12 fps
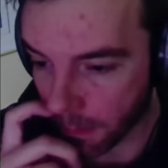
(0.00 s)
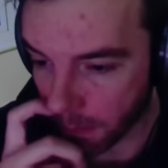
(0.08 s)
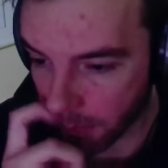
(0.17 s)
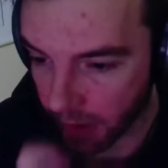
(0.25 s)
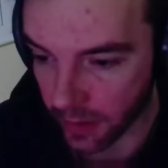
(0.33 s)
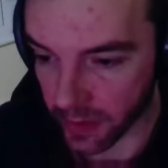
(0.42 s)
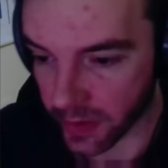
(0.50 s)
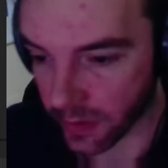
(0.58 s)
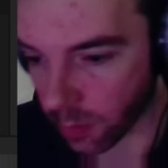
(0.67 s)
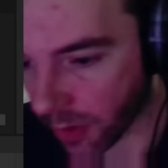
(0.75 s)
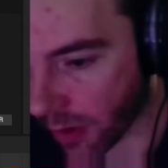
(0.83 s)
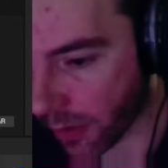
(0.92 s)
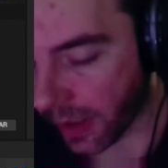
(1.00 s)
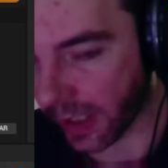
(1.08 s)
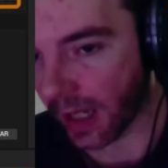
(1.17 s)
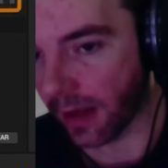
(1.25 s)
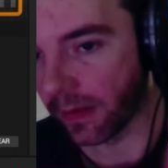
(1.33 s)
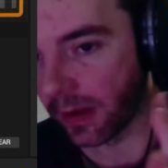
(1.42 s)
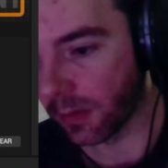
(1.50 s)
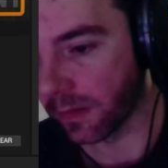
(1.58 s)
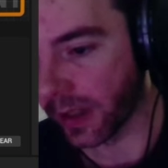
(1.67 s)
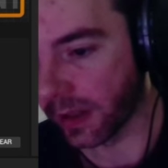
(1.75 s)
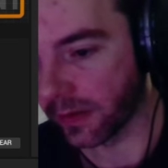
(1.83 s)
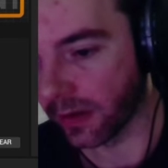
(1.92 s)
because we're only getting the up
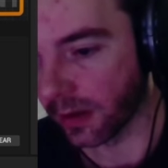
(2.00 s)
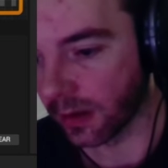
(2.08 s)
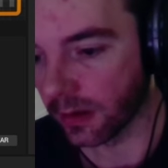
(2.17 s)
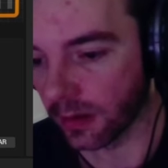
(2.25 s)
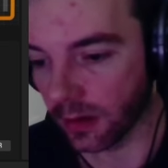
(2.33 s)
vector,